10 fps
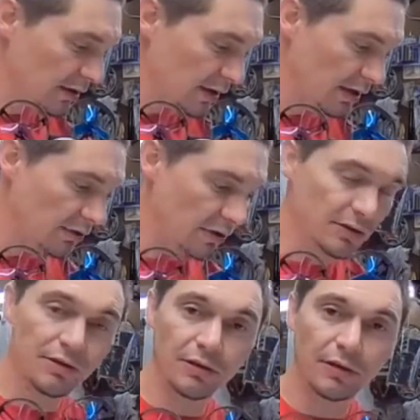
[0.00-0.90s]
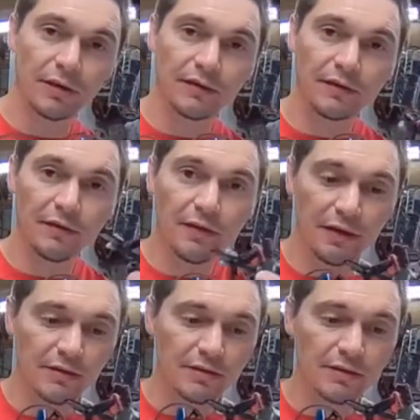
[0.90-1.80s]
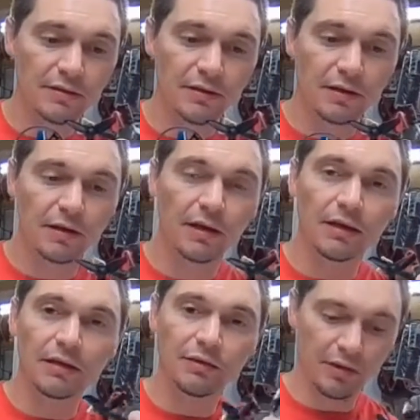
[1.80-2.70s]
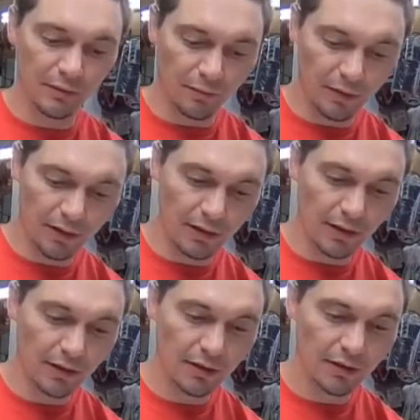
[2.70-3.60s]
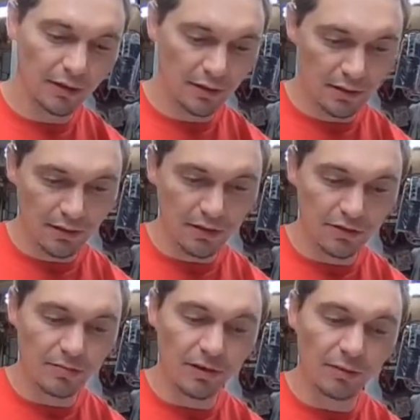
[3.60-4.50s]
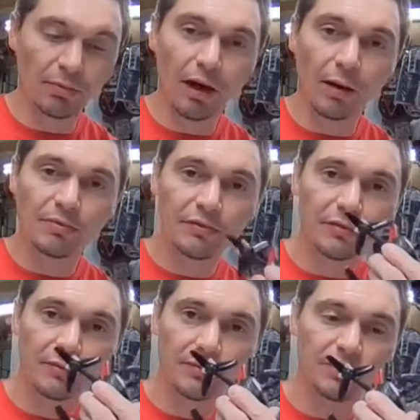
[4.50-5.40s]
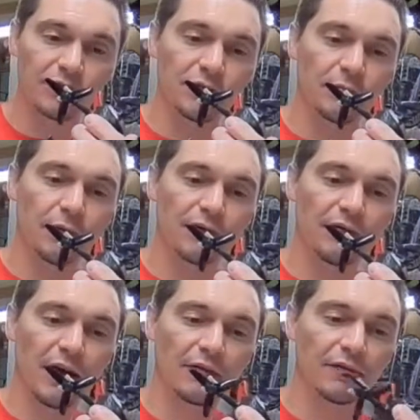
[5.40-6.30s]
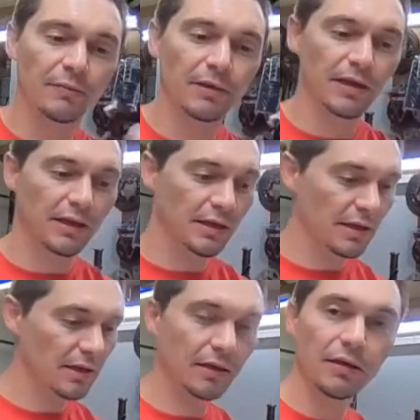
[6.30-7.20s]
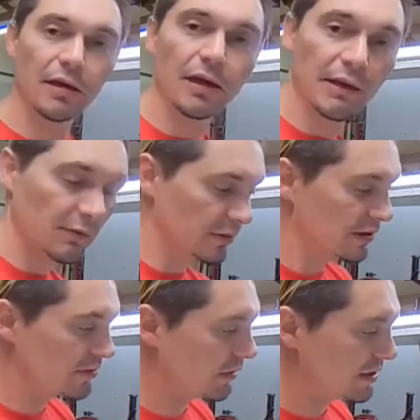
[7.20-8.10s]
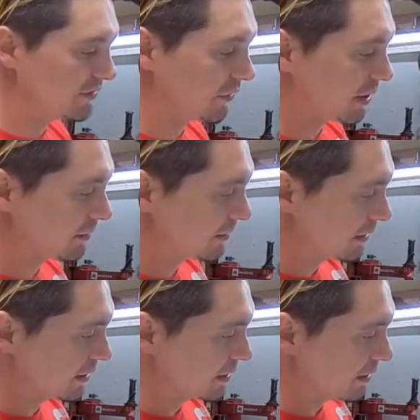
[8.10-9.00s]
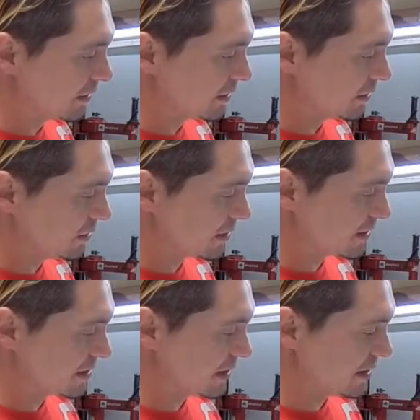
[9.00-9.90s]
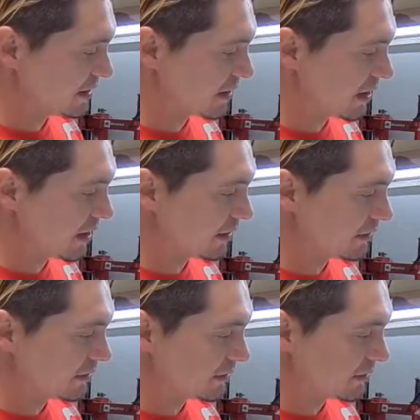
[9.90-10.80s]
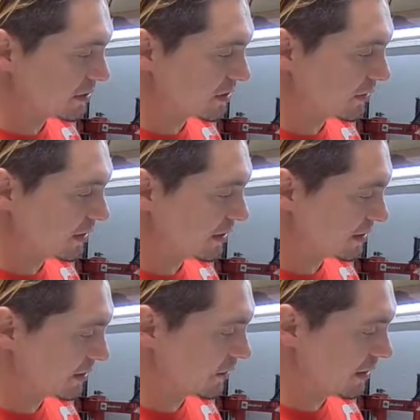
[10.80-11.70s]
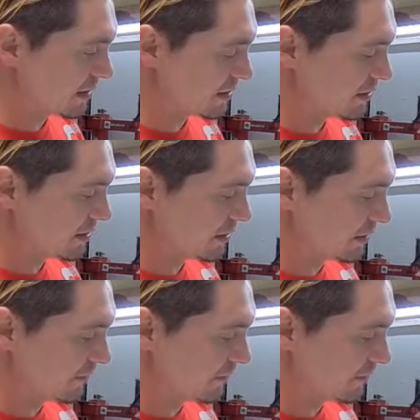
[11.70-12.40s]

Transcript: and you can turn it into this, and then you can run those bigger props, which are 2.5. But yet again, even with this race frame, you can see it's not, the square isn't quite as good.